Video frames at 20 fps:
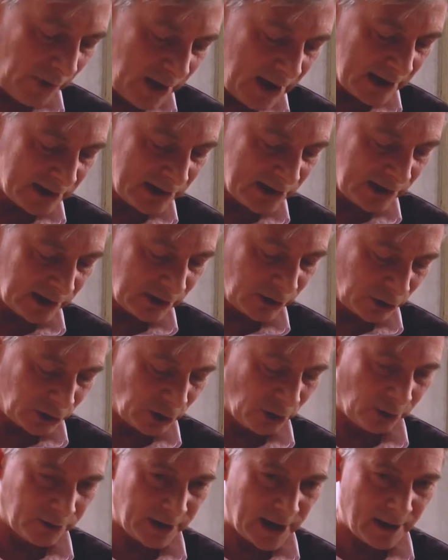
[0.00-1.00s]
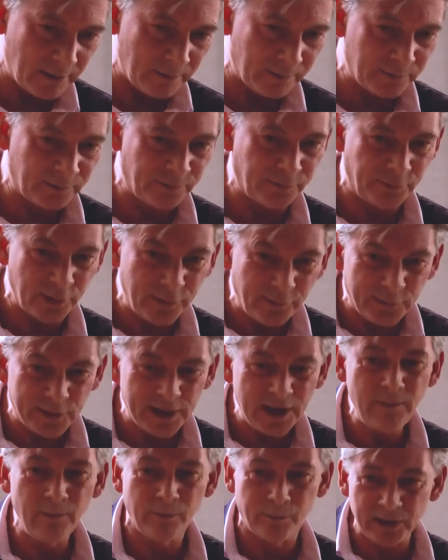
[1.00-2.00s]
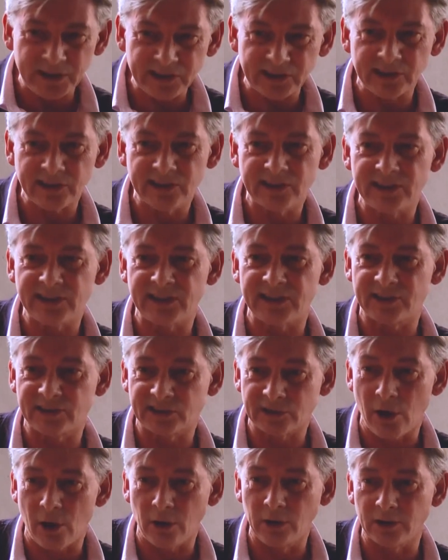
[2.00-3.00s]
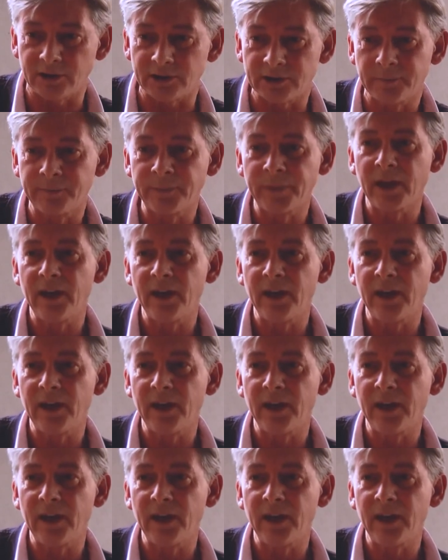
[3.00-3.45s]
figures show that 15 businesses in Scotland